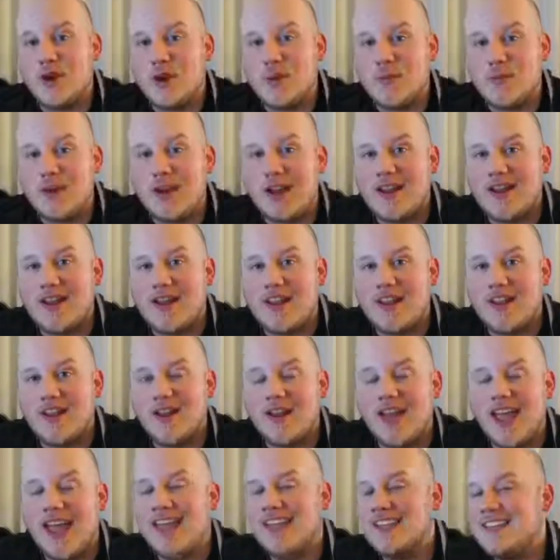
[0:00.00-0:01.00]
Europe right now.
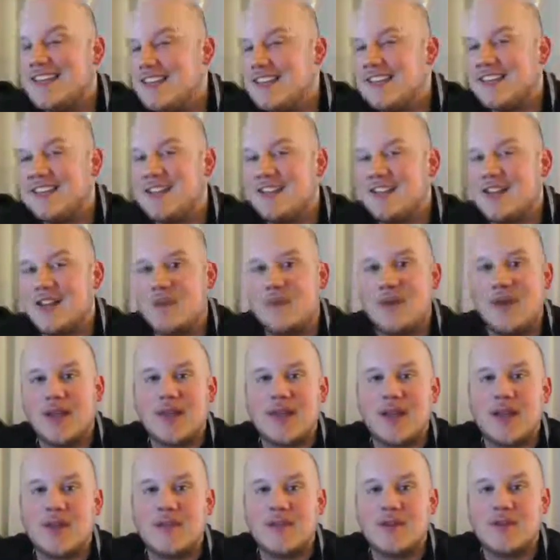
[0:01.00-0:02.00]
AT&T is going to pick
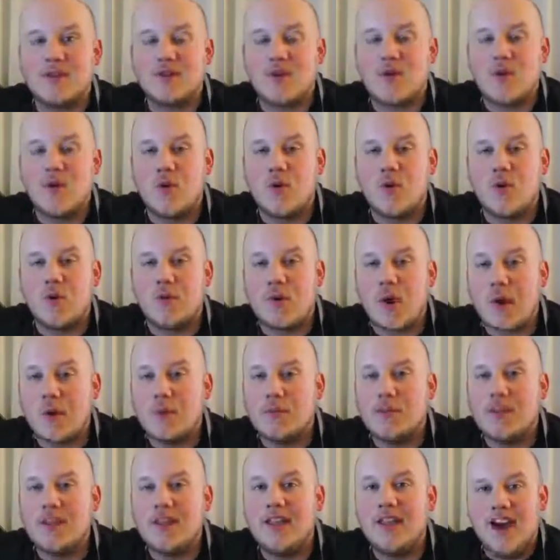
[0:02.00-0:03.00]
it up this quarter
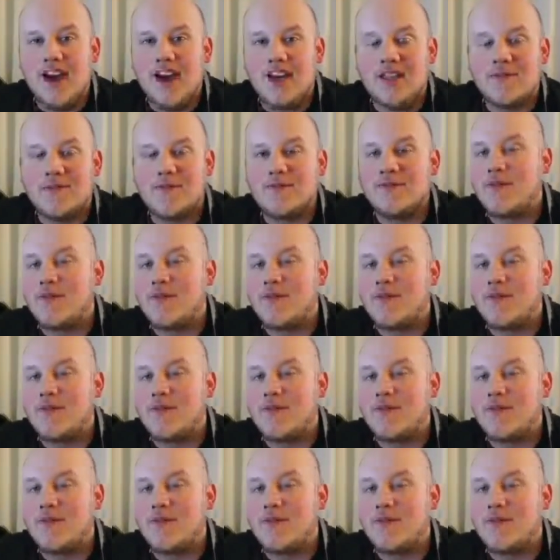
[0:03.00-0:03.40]
probably. Uh, the